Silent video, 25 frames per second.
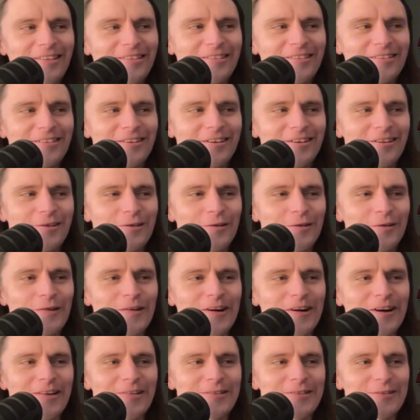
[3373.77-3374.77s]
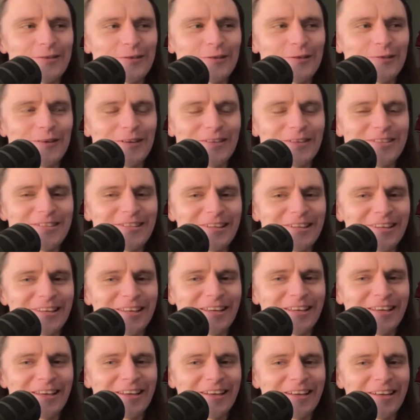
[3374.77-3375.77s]
do you know the one where I was almost
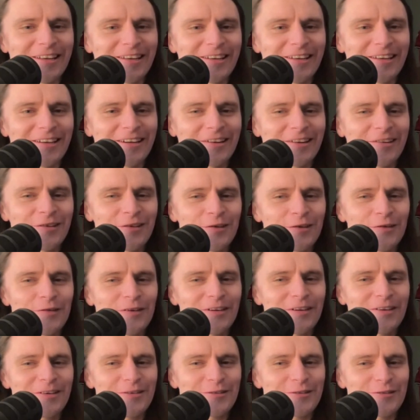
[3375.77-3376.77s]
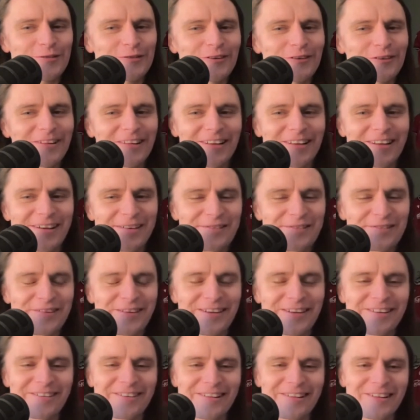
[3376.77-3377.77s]
thinking, are the wheels falling off
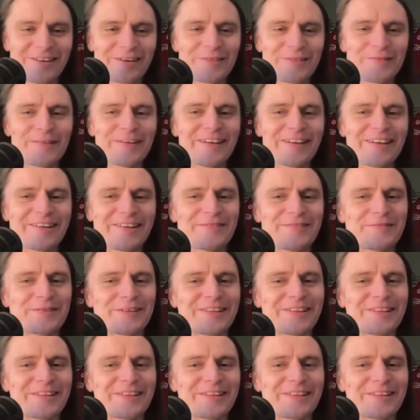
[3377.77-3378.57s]
here a little bit? But